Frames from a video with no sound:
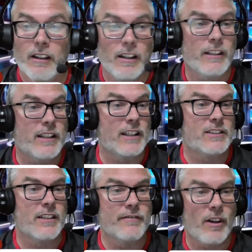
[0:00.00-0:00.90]
It
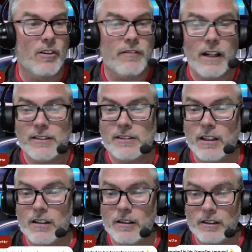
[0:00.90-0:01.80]
doesn't involve us,
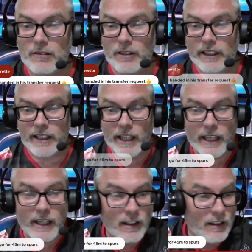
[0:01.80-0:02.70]
so I don't really
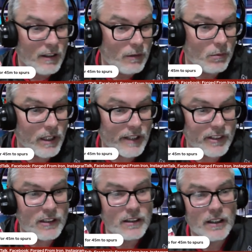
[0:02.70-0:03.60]
care.
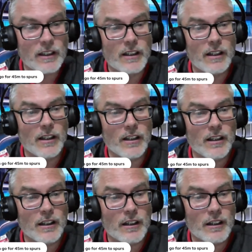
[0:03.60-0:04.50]
Whatever.
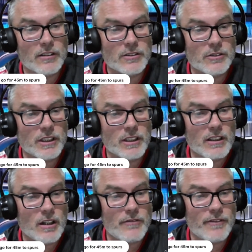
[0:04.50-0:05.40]
Uh, Suchek can
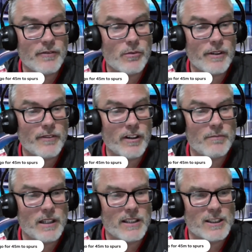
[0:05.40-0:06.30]
go for forty-five
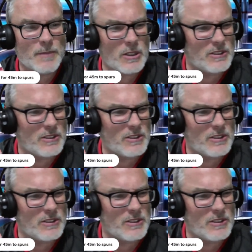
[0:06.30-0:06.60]
million to Spurs.